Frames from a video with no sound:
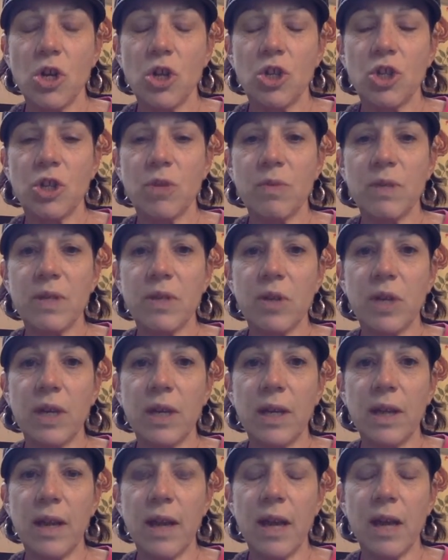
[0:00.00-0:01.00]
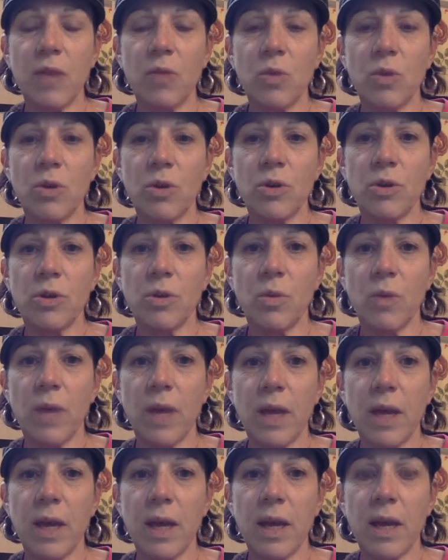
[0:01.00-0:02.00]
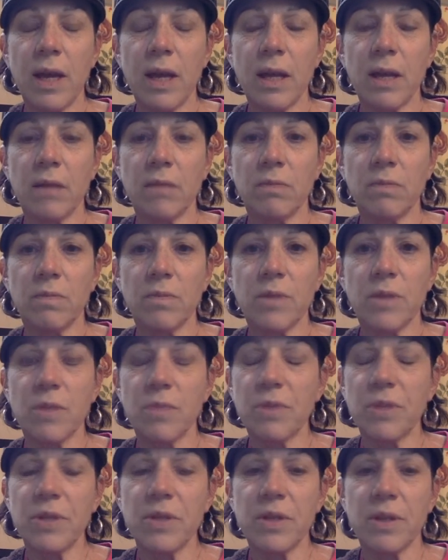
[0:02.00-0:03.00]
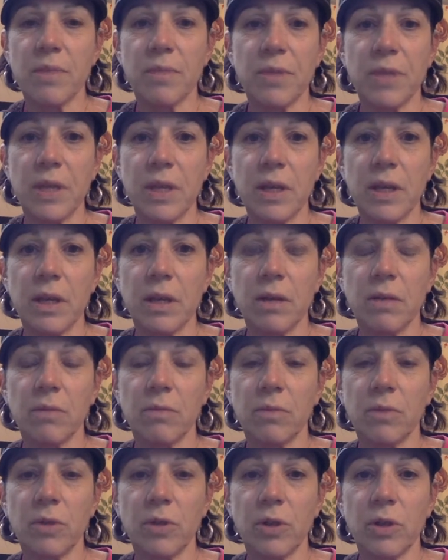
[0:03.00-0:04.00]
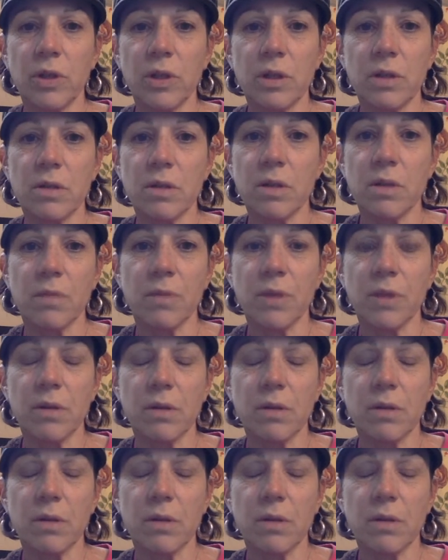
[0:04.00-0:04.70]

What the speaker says: She was looking at Edward the way something something looked at something.